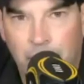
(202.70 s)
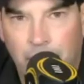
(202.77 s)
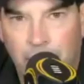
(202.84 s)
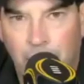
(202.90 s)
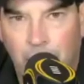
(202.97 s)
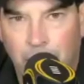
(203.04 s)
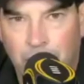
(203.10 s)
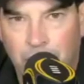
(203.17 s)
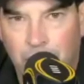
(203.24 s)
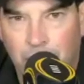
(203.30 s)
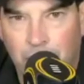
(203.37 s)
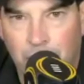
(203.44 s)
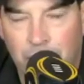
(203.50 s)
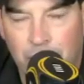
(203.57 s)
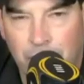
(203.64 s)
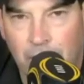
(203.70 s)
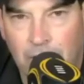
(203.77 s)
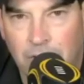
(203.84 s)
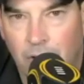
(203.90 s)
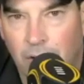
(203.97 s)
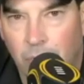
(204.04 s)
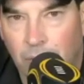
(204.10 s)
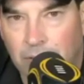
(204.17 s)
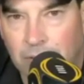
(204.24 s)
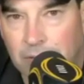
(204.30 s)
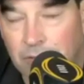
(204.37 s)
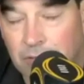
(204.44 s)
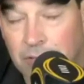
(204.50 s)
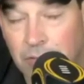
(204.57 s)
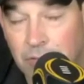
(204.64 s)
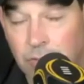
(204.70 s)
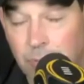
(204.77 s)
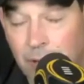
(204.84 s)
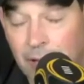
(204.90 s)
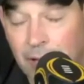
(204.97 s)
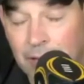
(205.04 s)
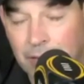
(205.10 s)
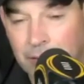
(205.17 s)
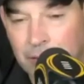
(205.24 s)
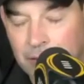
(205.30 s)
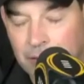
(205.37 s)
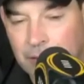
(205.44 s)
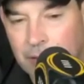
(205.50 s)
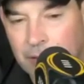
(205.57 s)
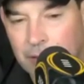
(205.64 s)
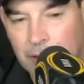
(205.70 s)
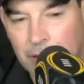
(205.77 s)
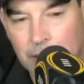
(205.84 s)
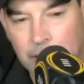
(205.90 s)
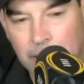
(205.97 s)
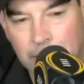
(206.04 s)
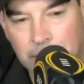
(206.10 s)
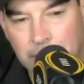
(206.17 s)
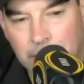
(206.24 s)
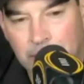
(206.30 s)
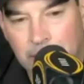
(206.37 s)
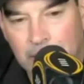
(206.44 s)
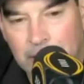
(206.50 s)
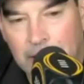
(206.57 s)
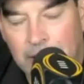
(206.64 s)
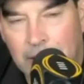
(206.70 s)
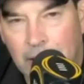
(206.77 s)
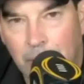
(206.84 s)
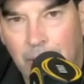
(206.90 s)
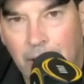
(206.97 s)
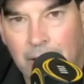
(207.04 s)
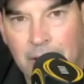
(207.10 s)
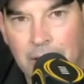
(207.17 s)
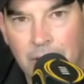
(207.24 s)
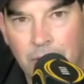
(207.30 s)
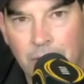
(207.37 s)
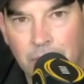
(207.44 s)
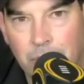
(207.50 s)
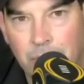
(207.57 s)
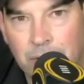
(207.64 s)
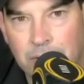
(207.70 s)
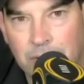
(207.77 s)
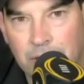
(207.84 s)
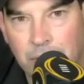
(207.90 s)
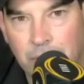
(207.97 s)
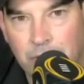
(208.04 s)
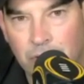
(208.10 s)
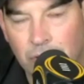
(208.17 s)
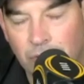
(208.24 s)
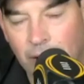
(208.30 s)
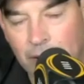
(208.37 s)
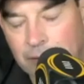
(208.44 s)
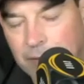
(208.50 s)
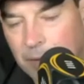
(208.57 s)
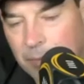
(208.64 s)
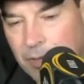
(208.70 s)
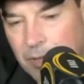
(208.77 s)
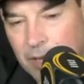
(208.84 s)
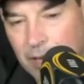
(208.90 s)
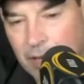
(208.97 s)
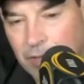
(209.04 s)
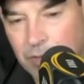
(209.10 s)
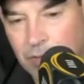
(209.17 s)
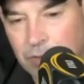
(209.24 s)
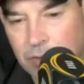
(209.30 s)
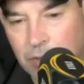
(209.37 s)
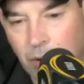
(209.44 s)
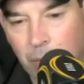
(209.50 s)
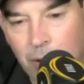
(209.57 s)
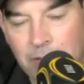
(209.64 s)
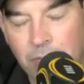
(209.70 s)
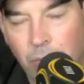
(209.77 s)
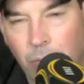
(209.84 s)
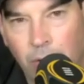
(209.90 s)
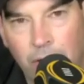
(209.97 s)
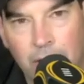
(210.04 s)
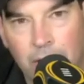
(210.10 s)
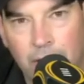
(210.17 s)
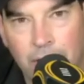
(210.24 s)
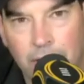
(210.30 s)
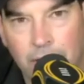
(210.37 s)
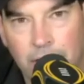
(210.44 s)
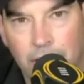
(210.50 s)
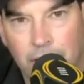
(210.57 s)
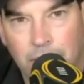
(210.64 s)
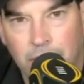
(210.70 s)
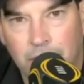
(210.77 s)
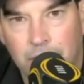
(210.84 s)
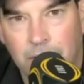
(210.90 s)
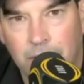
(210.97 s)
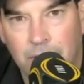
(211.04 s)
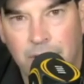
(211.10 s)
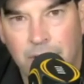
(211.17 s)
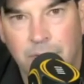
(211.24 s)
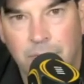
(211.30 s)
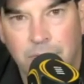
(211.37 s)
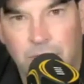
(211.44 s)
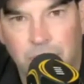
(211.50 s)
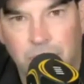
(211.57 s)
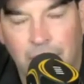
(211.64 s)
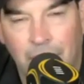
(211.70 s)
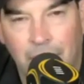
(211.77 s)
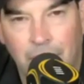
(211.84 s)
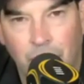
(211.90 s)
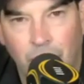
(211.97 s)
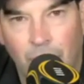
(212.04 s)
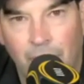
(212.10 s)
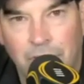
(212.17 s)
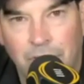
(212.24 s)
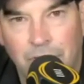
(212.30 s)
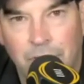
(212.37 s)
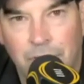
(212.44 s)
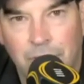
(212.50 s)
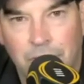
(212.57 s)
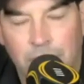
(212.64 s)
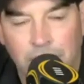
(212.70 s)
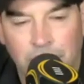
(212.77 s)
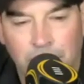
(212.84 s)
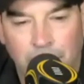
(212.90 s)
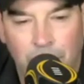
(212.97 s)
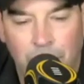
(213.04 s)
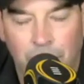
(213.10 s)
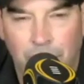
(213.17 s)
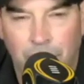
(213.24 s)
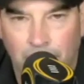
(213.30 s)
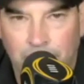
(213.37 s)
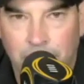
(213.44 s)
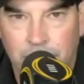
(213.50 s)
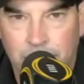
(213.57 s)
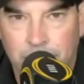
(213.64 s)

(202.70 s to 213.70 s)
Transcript: have an opportunity to reflect on what this season's been, um, and then get back into it. But uh, but you're right. I mean, you can't just go back to work here. Um, there, there, needs some time to rest and reflect.